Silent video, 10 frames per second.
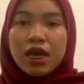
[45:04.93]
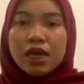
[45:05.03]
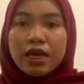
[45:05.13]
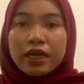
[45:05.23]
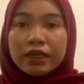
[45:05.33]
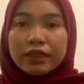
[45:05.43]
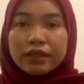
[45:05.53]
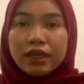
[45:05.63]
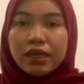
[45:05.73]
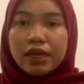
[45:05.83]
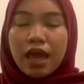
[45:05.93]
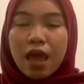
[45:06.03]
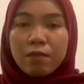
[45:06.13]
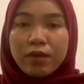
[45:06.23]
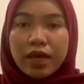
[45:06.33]

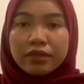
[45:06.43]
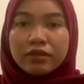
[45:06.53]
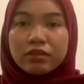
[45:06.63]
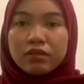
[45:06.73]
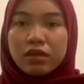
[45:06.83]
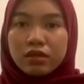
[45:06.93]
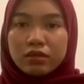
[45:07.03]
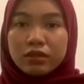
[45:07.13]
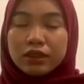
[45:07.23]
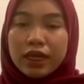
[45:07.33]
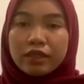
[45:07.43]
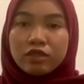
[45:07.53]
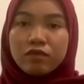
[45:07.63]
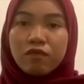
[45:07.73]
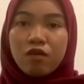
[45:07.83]
ETEMS stands
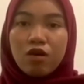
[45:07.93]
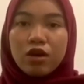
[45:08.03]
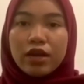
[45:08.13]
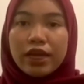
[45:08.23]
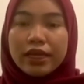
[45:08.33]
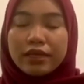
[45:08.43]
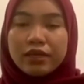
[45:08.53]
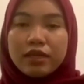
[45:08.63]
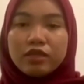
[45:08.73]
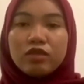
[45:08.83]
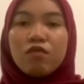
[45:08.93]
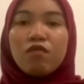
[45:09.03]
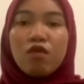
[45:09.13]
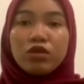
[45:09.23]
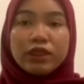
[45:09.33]
for English for
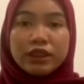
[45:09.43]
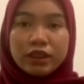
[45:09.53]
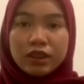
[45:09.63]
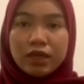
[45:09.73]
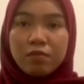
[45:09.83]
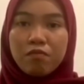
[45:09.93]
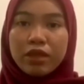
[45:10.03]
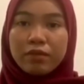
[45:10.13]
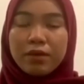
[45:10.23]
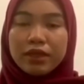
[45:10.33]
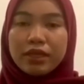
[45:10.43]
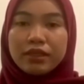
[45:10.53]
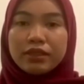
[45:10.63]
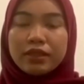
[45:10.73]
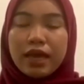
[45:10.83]
Teaching Mathematics
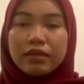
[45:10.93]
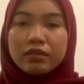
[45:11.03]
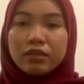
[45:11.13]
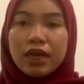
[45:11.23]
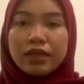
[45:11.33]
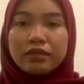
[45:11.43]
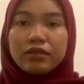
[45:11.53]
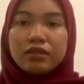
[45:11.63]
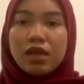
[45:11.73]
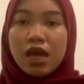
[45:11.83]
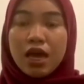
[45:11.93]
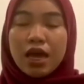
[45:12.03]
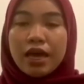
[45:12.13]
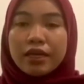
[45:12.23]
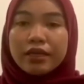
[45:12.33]
and Science.
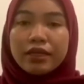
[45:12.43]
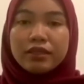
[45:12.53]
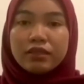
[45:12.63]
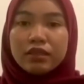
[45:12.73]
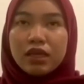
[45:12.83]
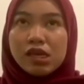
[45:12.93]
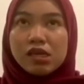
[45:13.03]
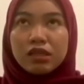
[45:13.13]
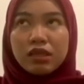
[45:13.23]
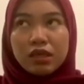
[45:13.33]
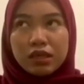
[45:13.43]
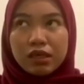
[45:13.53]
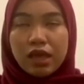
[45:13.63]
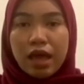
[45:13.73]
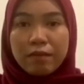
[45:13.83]
This
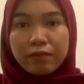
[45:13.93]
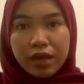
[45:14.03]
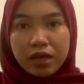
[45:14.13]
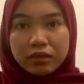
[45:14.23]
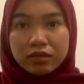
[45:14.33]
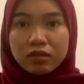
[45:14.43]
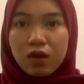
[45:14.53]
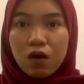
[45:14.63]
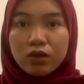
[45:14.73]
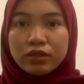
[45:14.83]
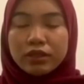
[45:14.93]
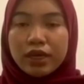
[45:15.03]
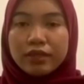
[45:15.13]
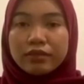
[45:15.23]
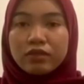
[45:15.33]
ETEMS course is
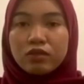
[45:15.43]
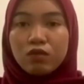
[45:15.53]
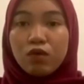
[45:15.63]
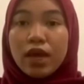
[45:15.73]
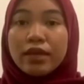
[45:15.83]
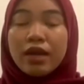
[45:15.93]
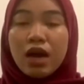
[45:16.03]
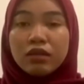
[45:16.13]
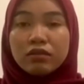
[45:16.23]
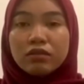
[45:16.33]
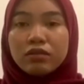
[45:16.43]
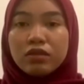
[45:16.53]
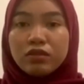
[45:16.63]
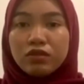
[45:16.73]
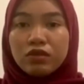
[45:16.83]
to enhance
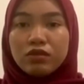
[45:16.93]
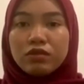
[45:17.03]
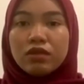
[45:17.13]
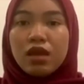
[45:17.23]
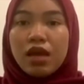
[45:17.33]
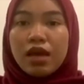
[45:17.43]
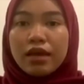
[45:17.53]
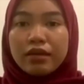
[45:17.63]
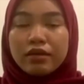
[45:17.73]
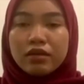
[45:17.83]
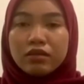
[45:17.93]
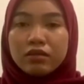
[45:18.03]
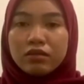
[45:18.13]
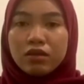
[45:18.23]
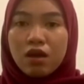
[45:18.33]
teachers' English
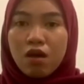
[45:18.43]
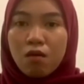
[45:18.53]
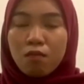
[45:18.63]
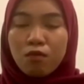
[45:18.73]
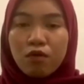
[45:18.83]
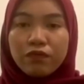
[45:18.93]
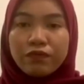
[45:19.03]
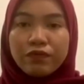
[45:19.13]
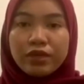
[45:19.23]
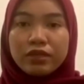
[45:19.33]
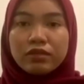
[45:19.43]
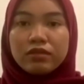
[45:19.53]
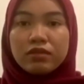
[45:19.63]
proficiency.